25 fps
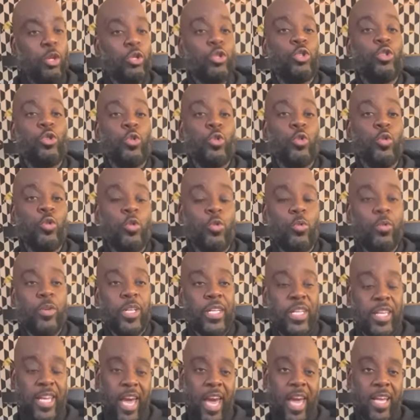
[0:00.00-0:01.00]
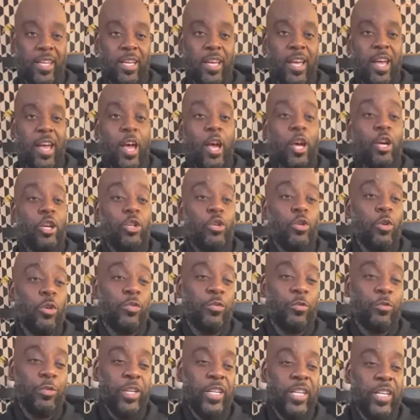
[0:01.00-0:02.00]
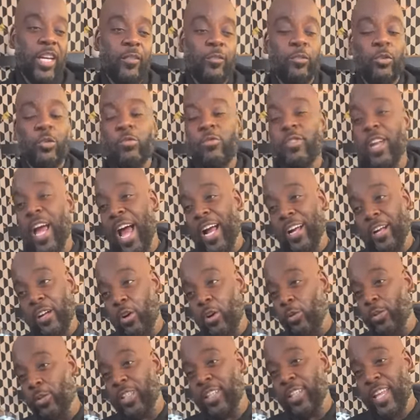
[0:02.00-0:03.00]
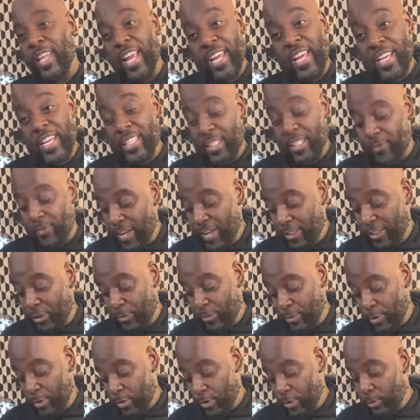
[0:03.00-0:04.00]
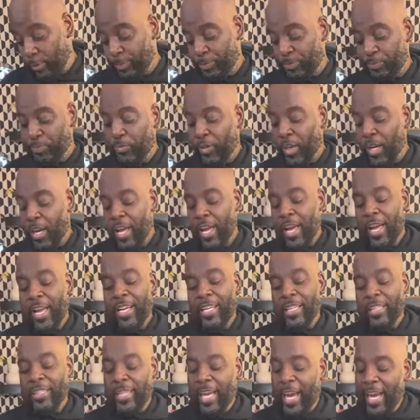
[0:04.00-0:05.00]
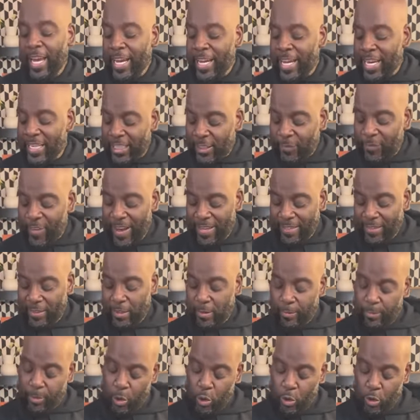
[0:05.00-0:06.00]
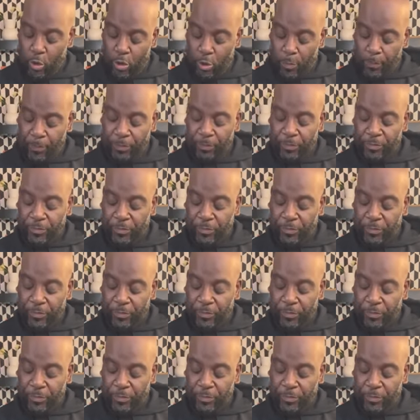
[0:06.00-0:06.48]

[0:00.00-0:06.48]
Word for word: to get your free gift. Do not go to the east vestibule. The east vestibule